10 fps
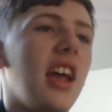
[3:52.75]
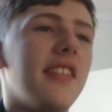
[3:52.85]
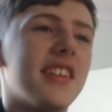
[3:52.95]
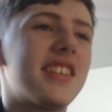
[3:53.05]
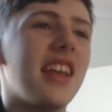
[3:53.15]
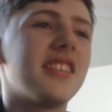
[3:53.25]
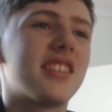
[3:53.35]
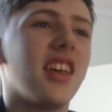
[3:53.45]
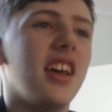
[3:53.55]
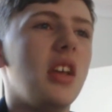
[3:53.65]
in the sense
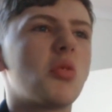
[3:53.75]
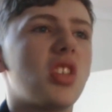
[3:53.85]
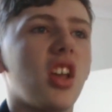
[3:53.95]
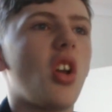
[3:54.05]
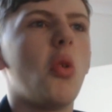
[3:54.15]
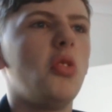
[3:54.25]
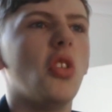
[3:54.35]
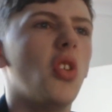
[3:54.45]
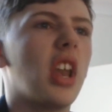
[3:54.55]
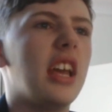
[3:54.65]
that he was like, oh,
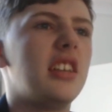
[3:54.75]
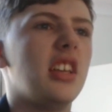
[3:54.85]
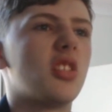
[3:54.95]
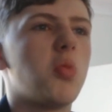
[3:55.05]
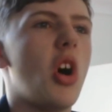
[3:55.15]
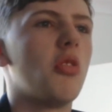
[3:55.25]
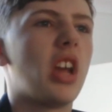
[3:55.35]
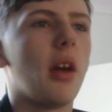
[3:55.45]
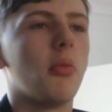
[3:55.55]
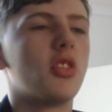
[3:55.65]
you're lazy as well,
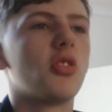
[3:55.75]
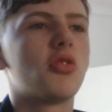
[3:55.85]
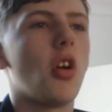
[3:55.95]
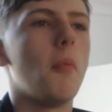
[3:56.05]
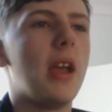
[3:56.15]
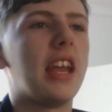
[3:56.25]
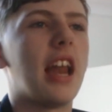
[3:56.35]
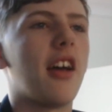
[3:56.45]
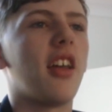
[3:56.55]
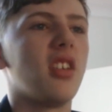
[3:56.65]
Cameron, so stop making
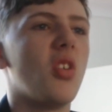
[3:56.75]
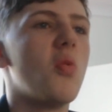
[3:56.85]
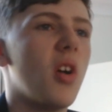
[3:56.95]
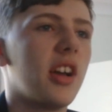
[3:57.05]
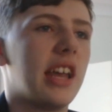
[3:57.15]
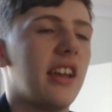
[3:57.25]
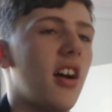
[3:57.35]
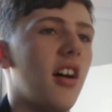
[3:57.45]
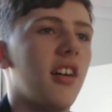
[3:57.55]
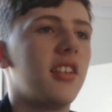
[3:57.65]
out like you're working
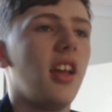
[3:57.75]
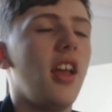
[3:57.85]
hard.